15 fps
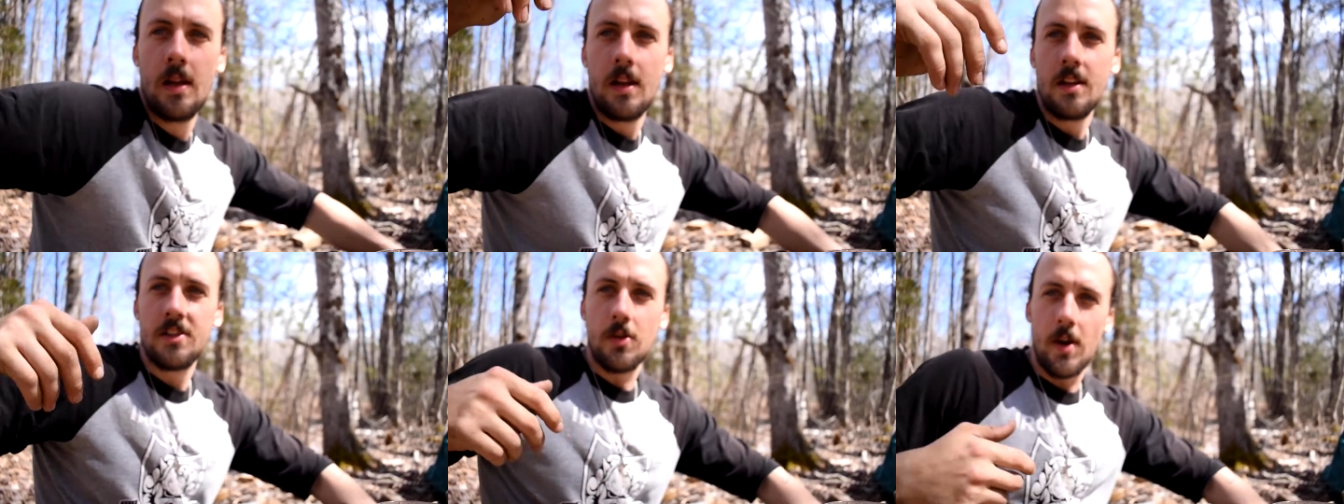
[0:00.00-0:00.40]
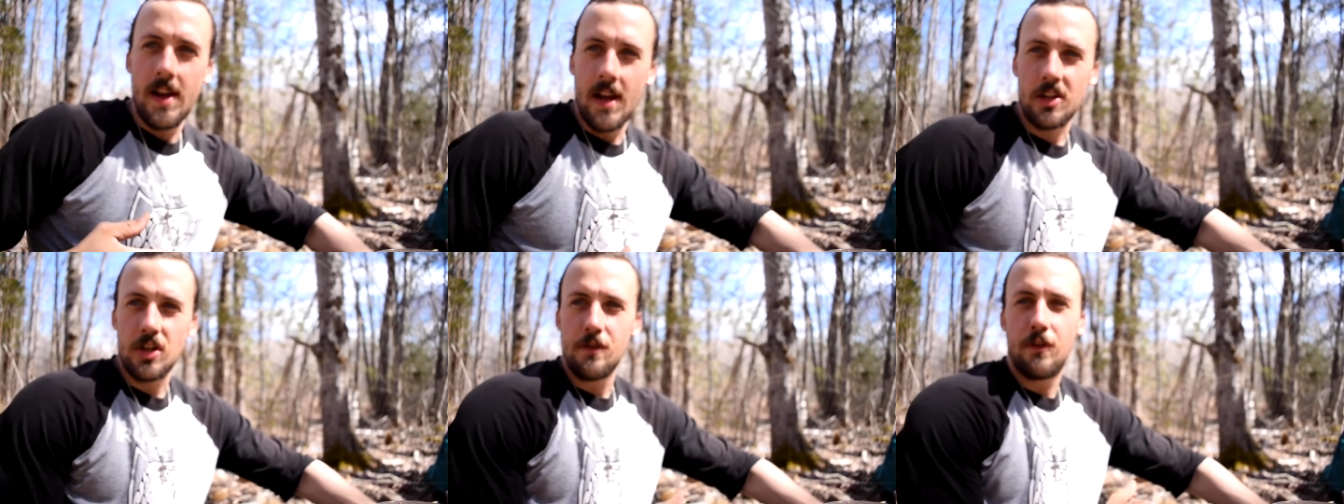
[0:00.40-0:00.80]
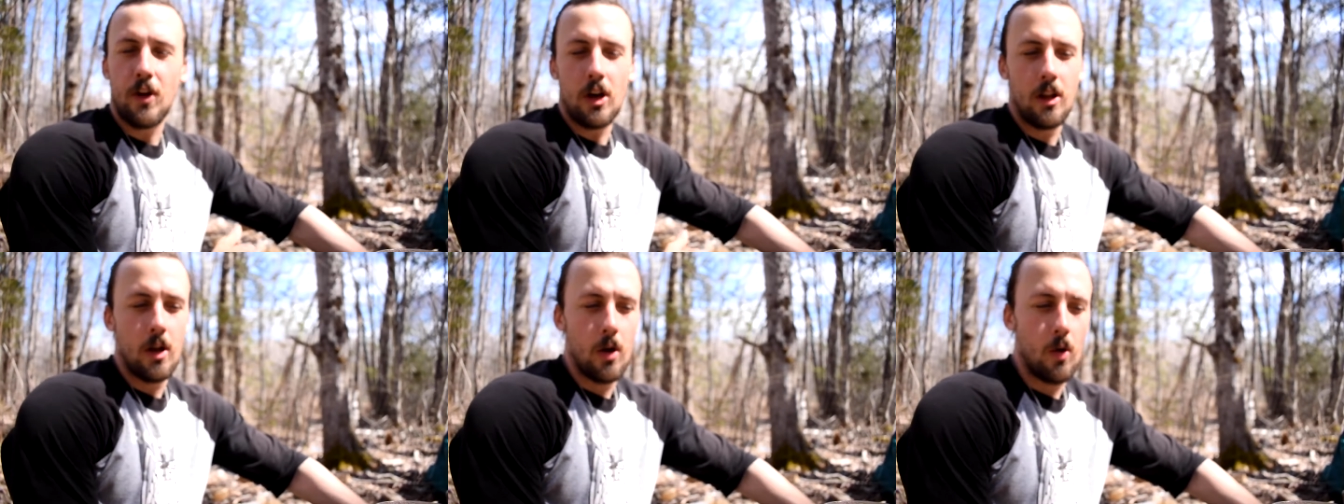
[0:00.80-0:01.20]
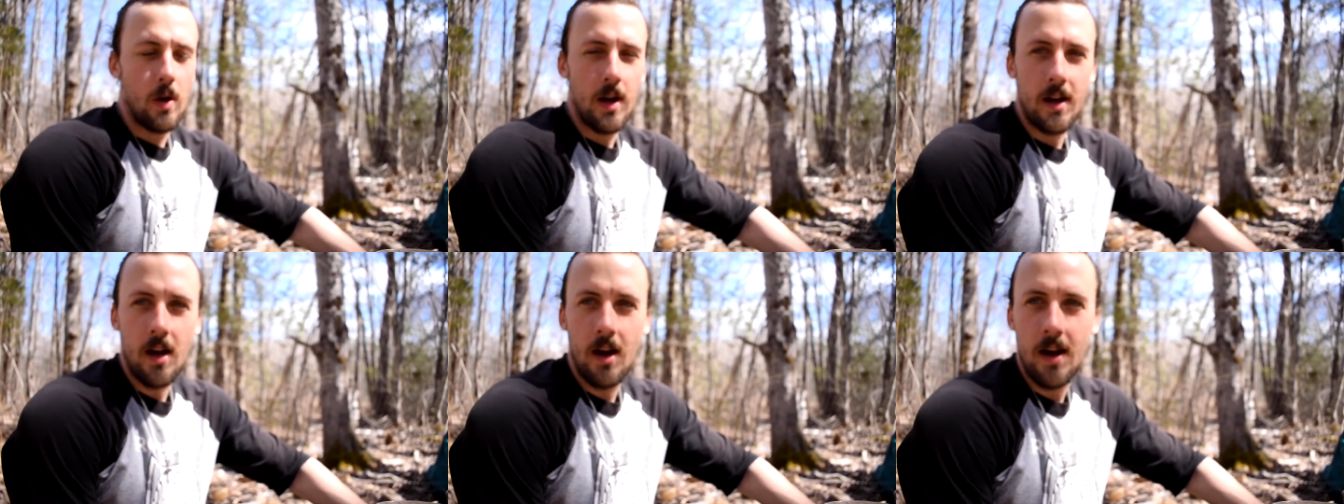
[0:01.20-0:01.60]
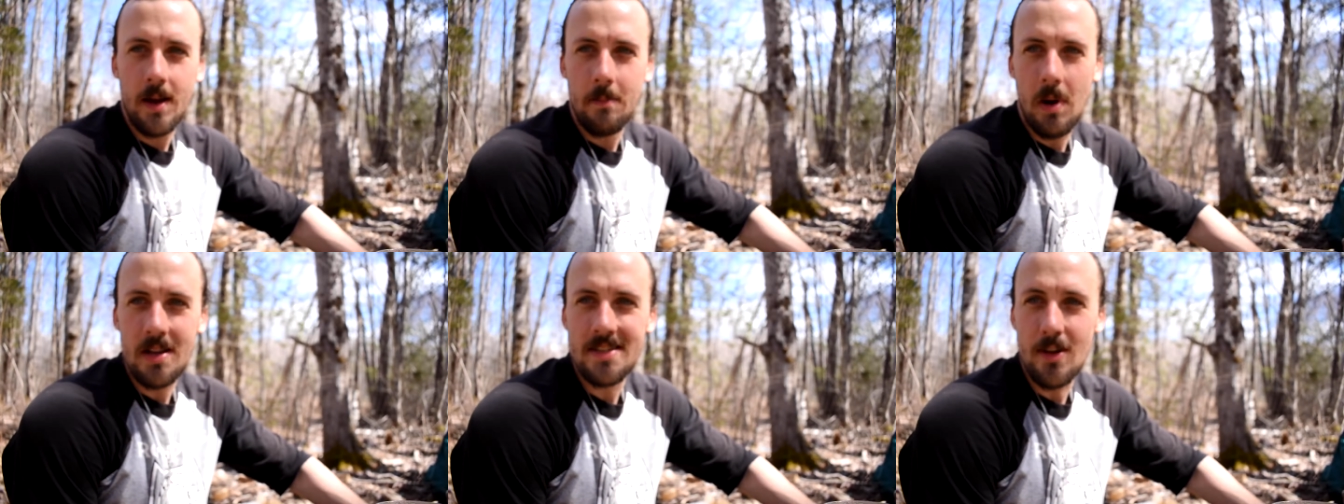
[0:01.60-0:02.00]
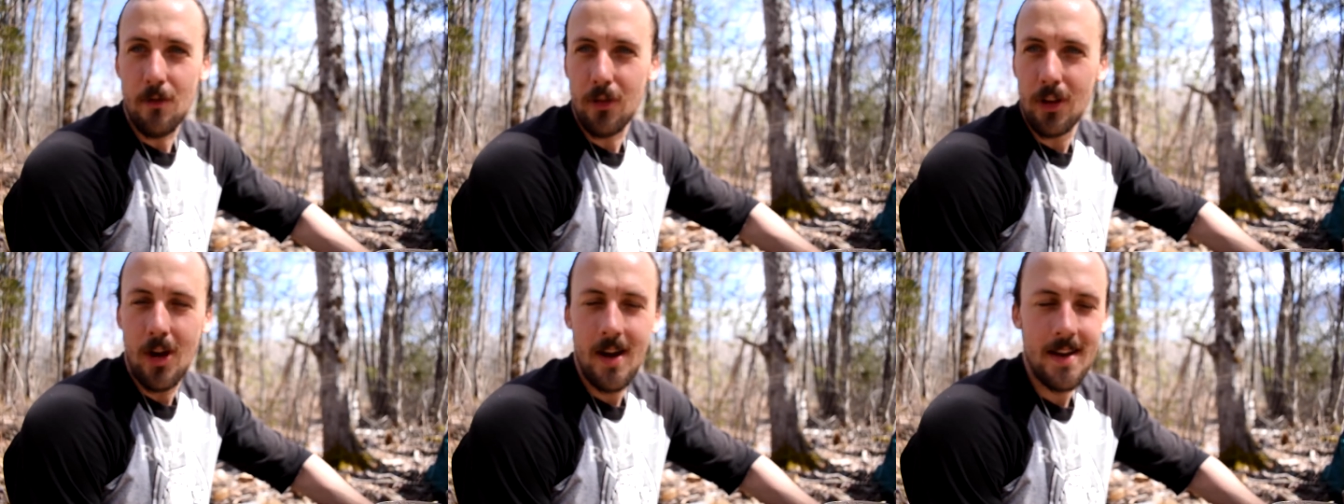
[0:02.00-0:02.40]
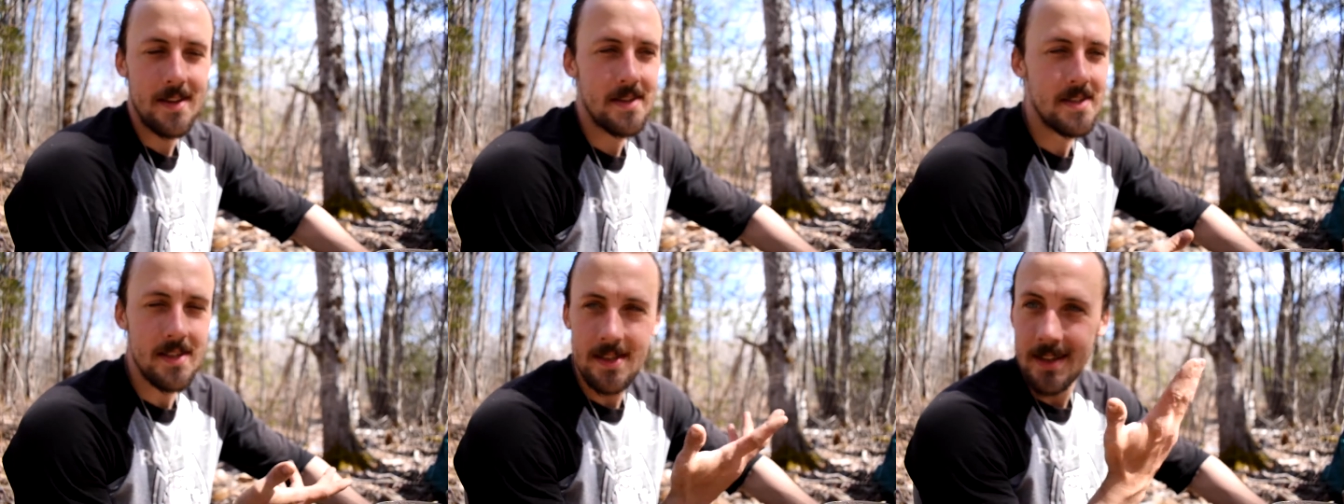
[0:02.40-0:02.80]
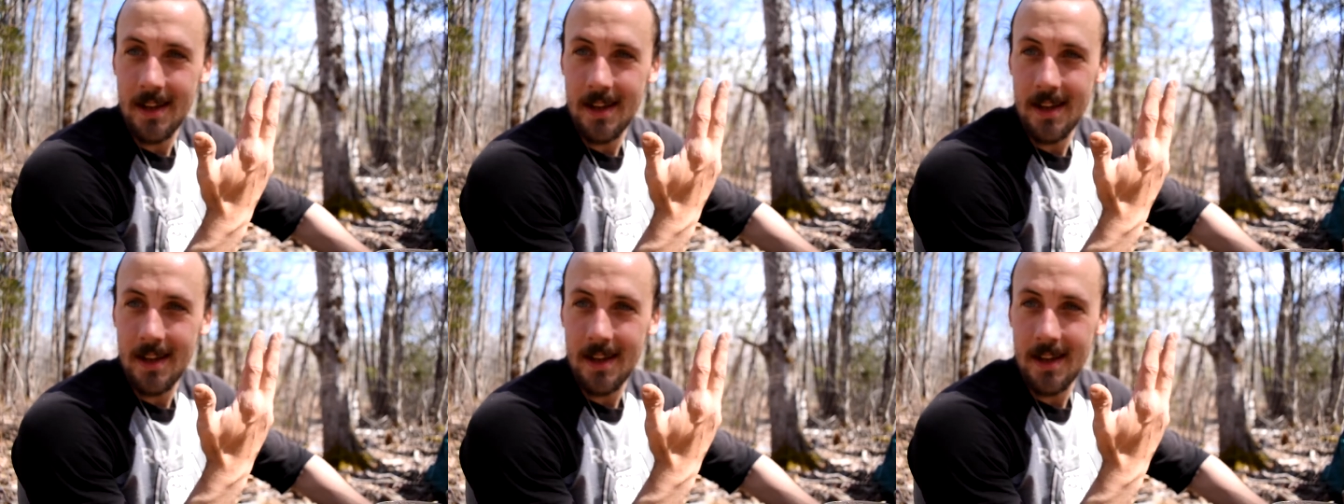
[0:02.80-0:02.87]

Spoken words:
So I actually follow a guy, My Self-Reliance.